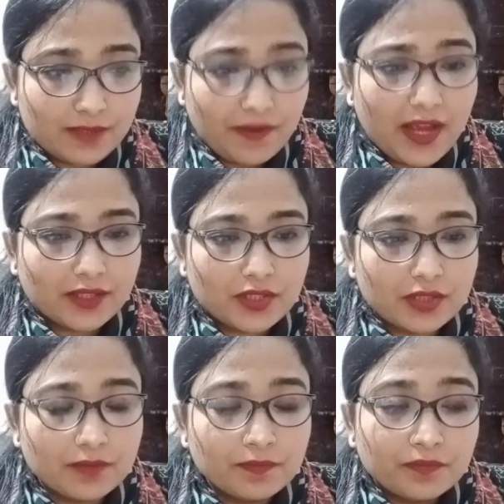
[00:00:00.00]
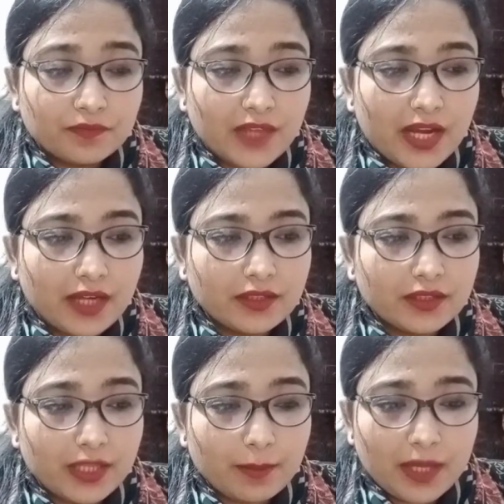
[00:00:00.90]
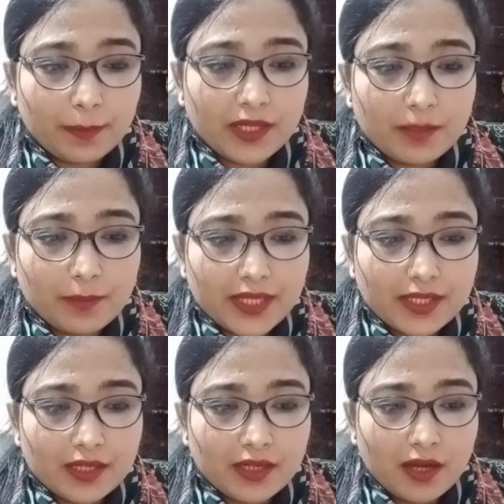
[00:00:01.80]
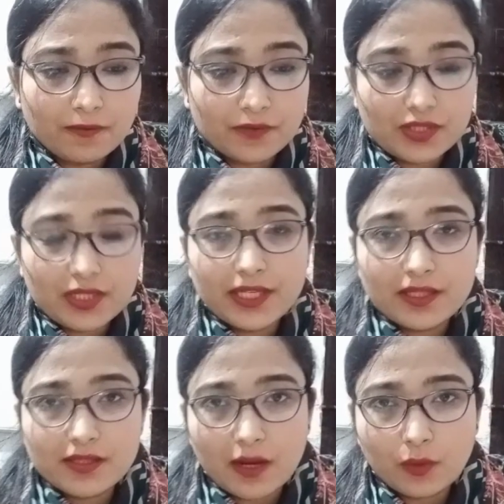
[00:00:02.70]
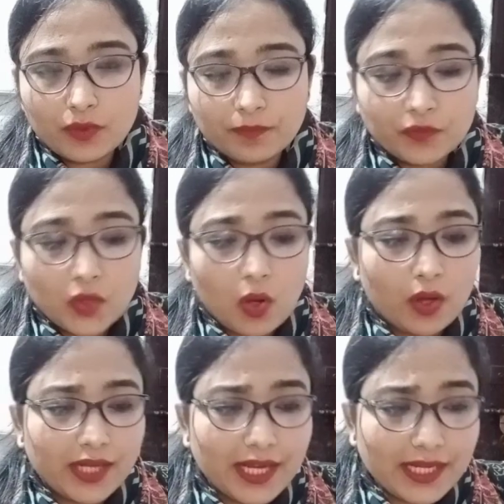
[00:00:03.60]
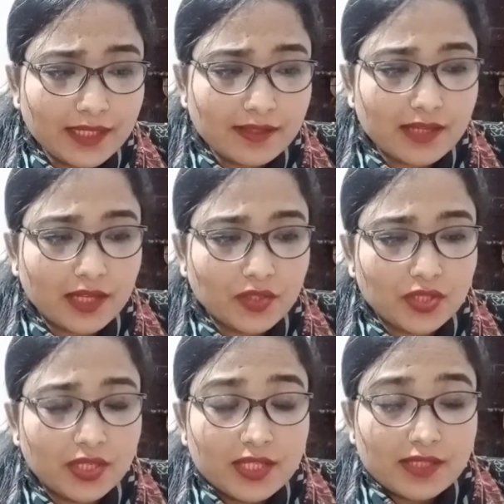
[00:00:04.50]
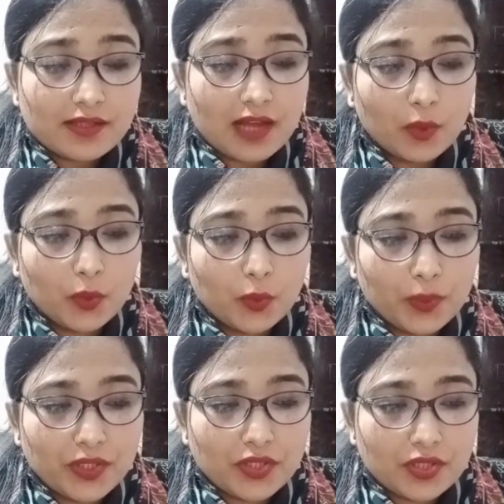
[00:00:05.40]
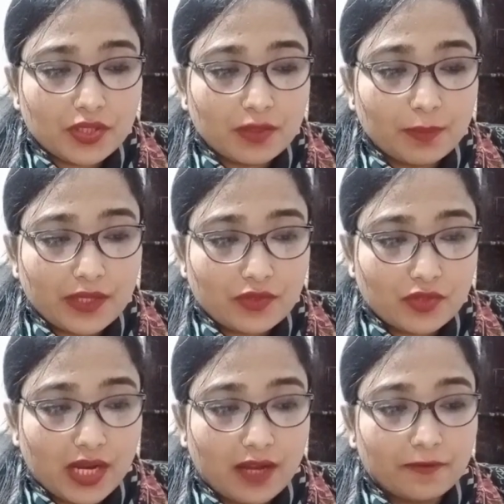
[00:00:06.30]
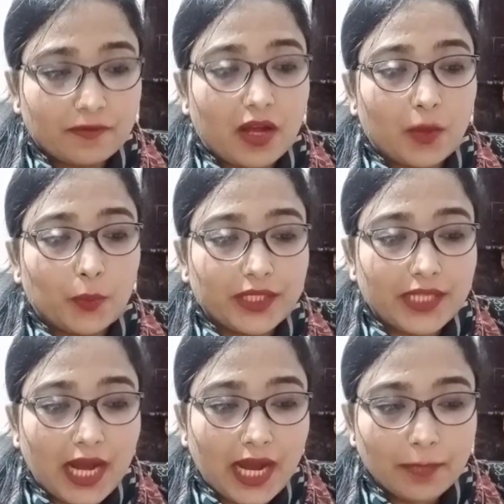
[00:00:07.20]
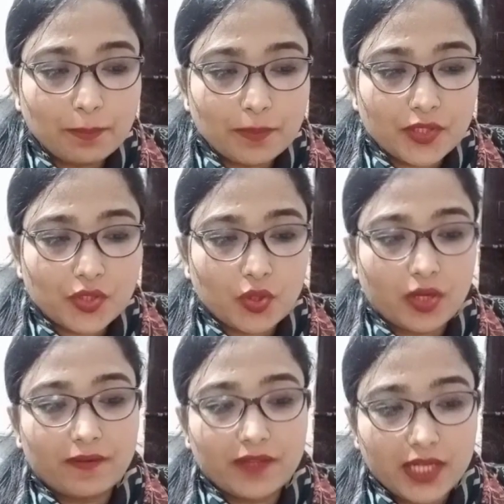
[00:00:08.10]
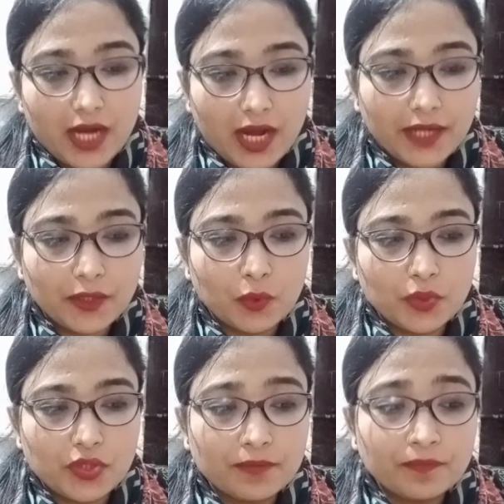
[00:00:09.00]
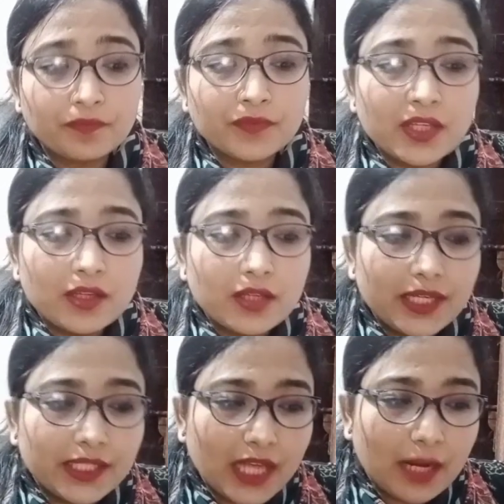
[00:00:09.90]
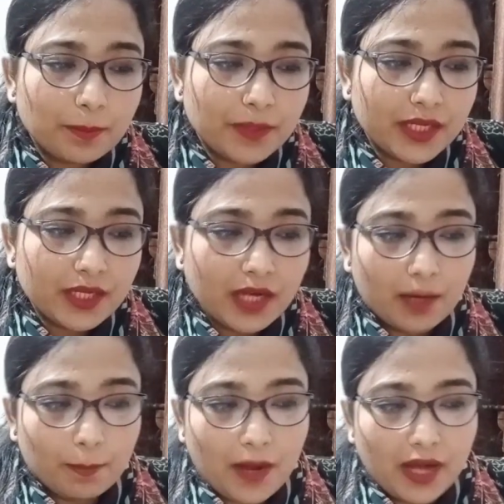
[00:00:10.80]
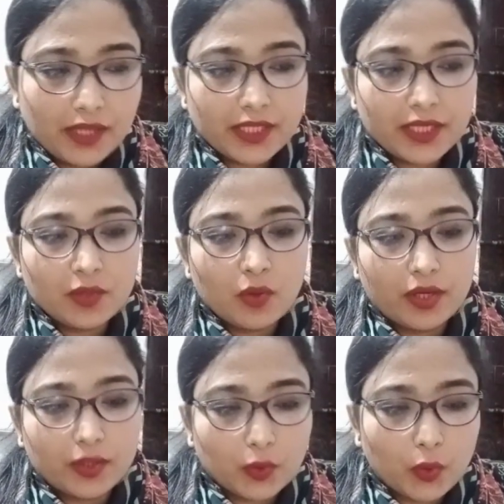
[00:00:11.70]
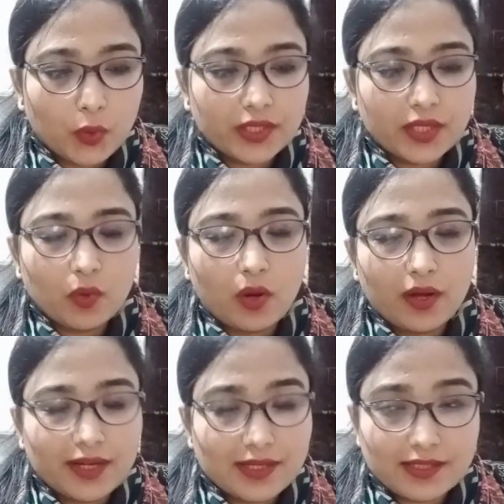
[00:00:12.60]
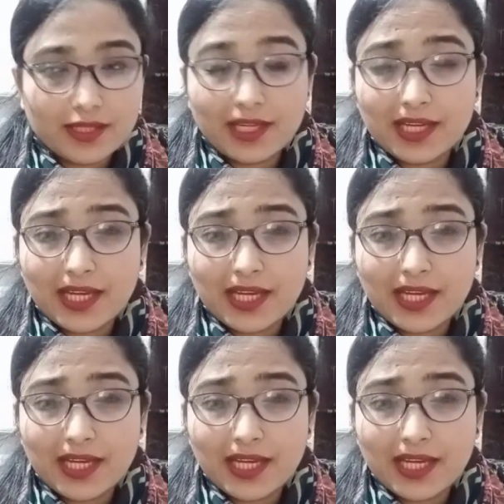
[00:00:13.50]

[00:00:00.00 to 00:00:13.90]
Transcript: fact, that they may be making a whistling sound, or any such sound which must have a very high pitch or a very high note. It can be a barking or a croaking or a singing,